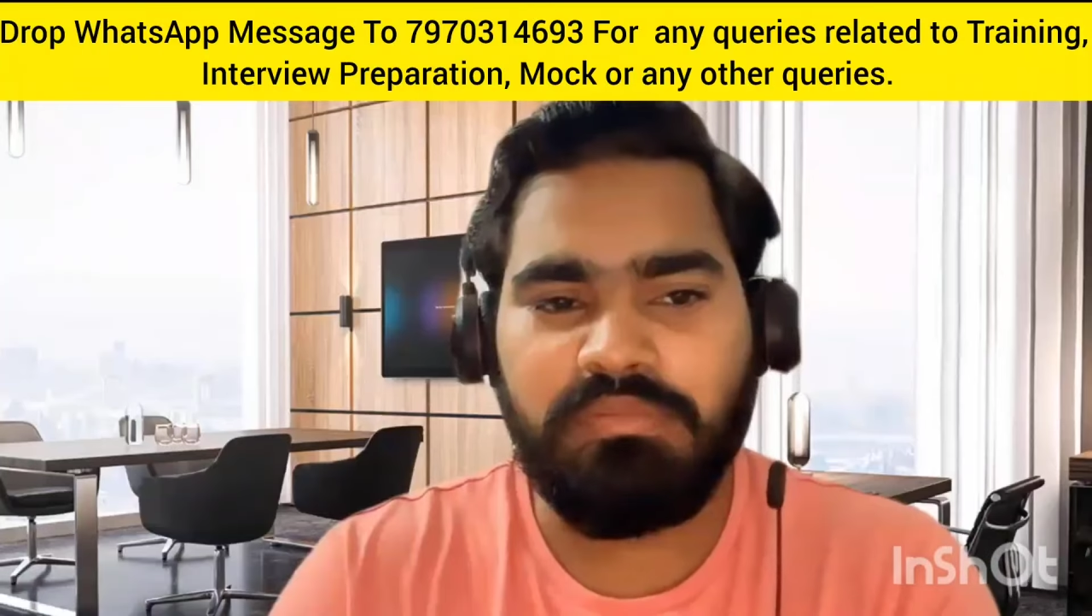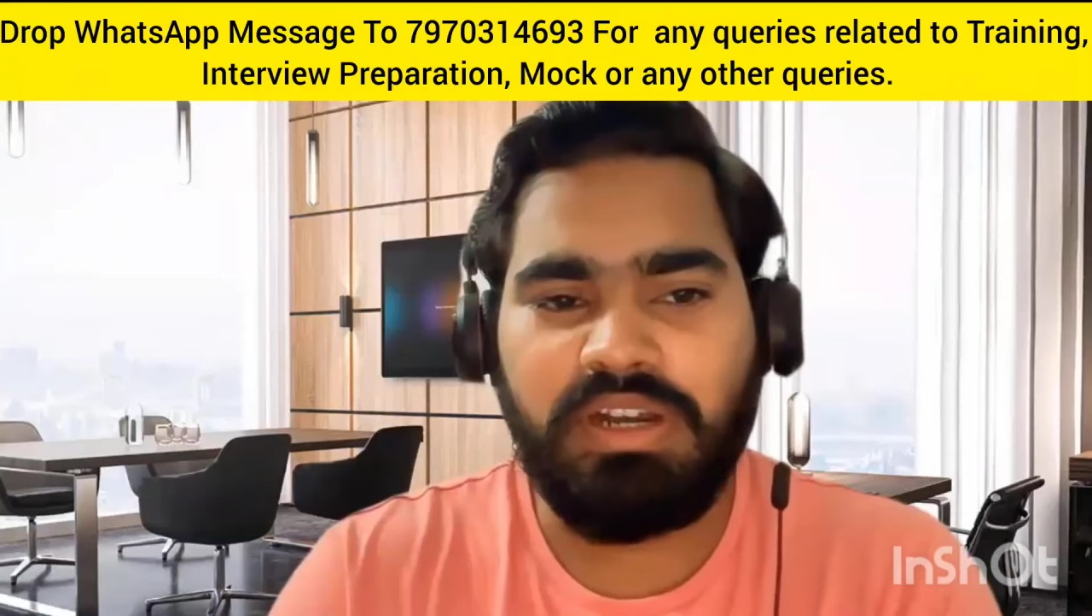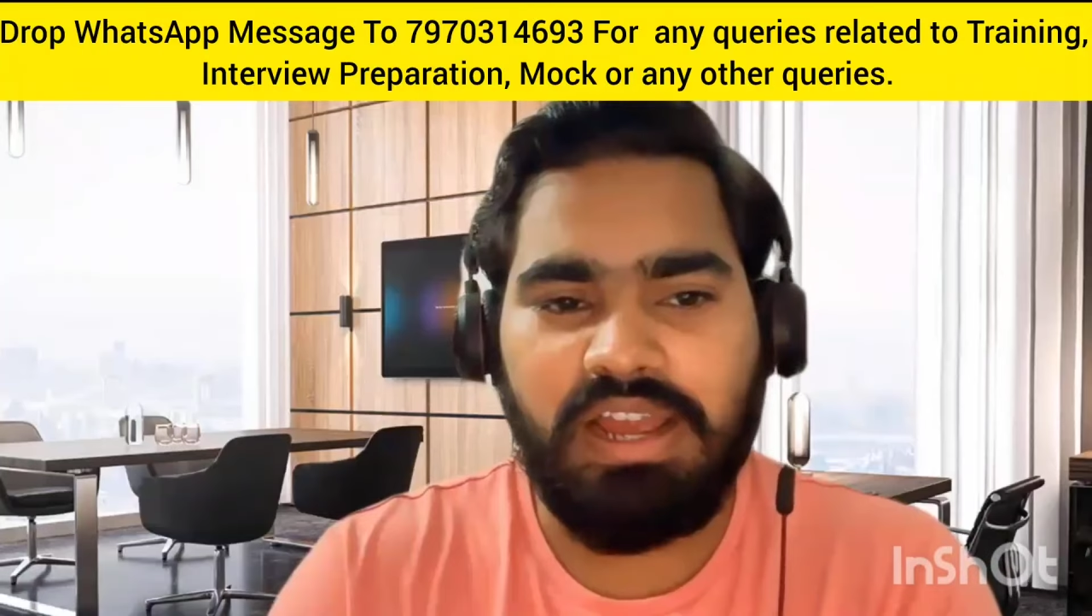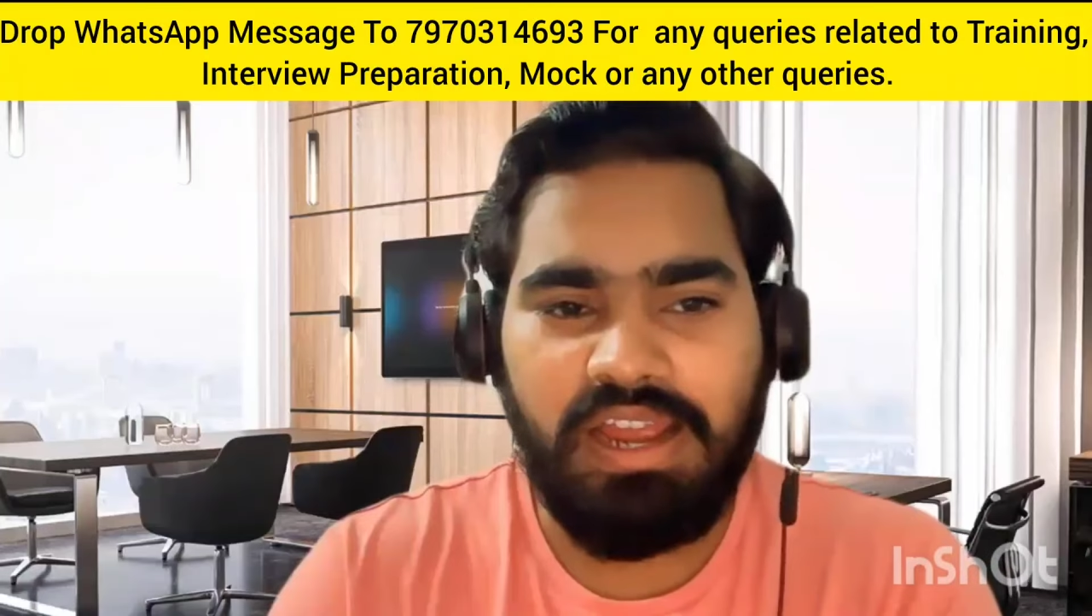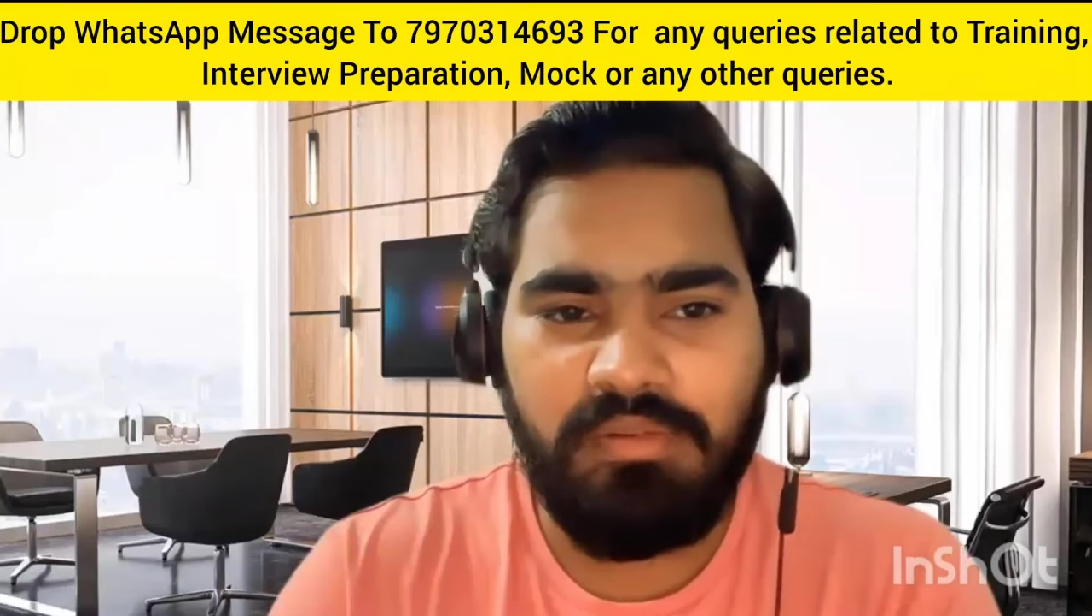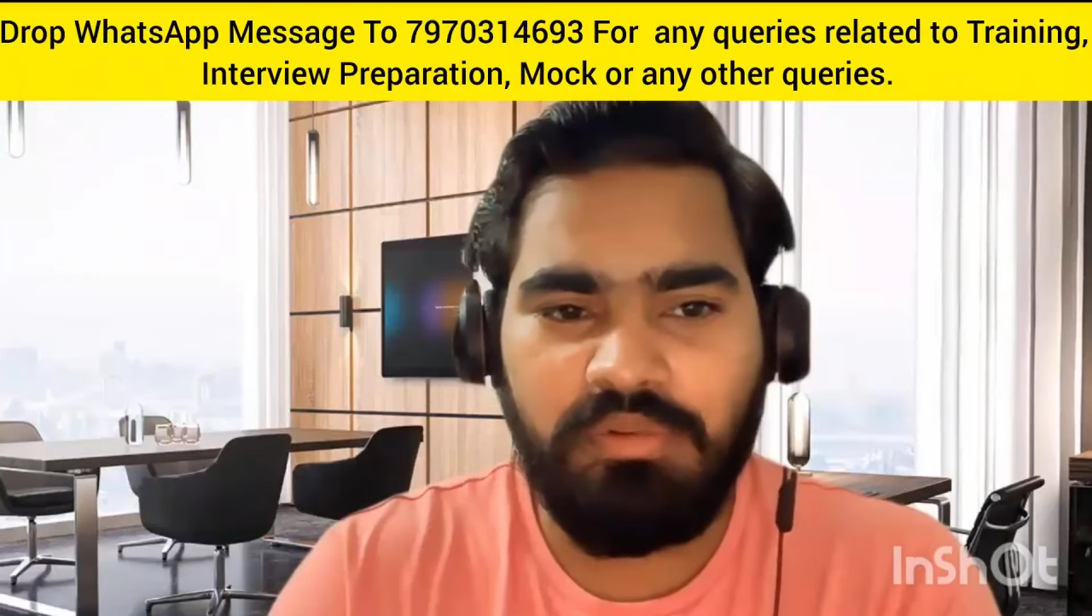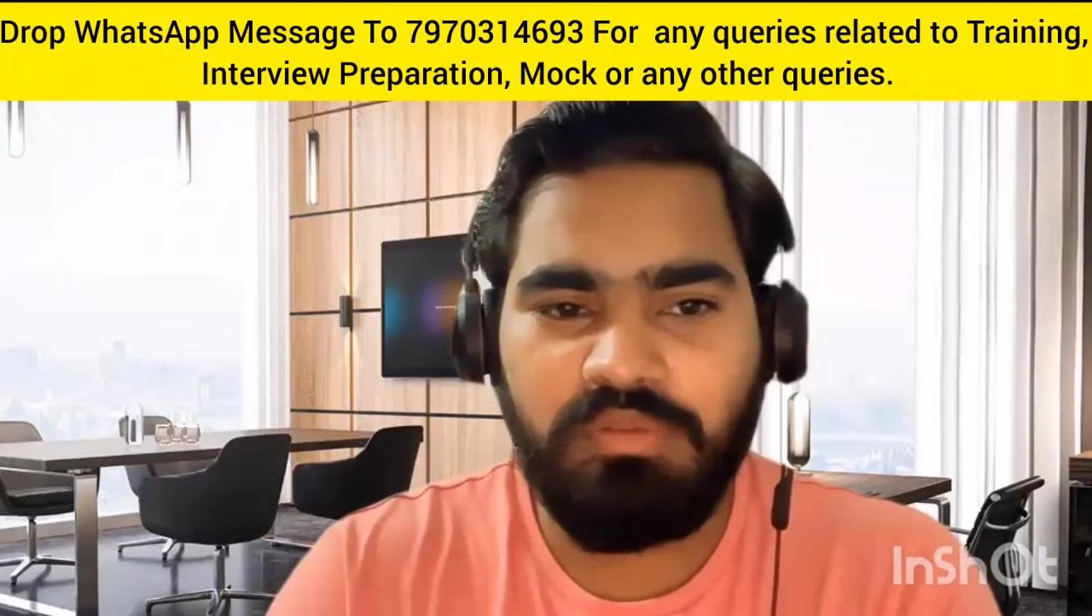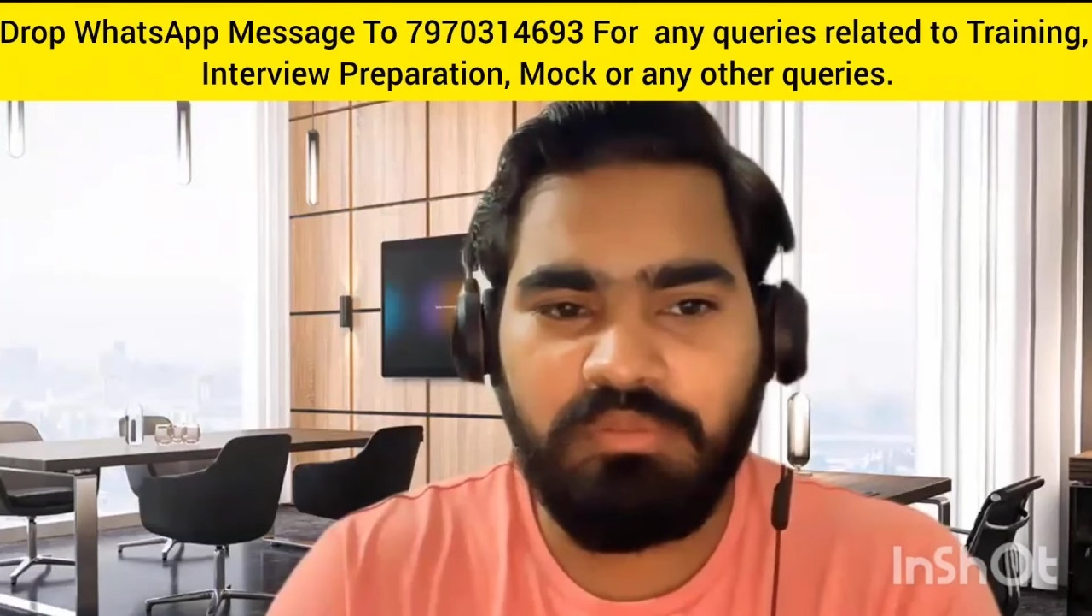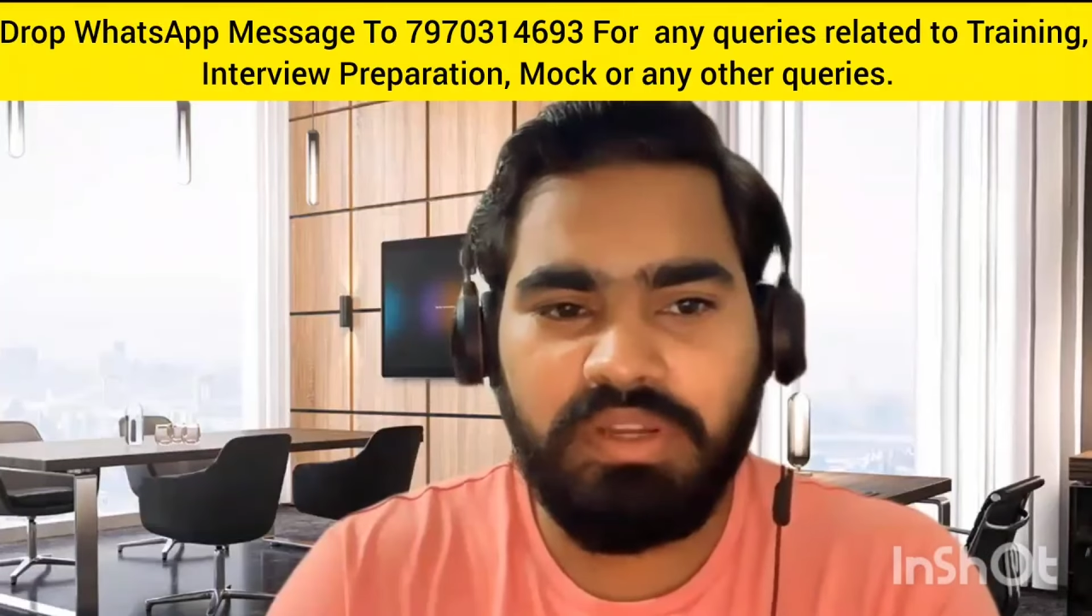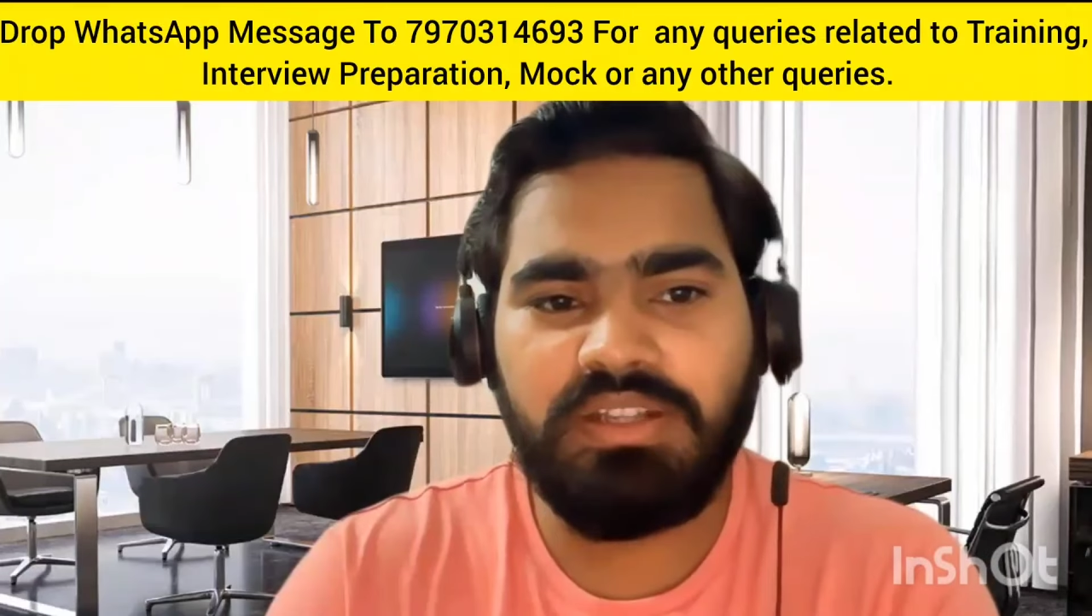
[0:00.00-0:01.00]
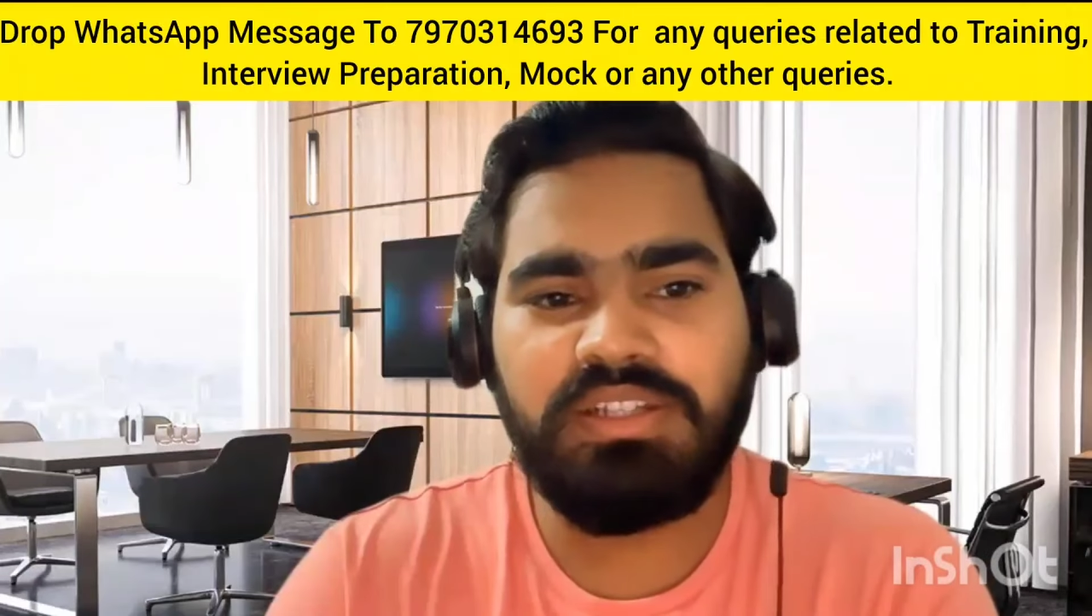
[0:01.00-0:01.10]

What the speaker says: I have to make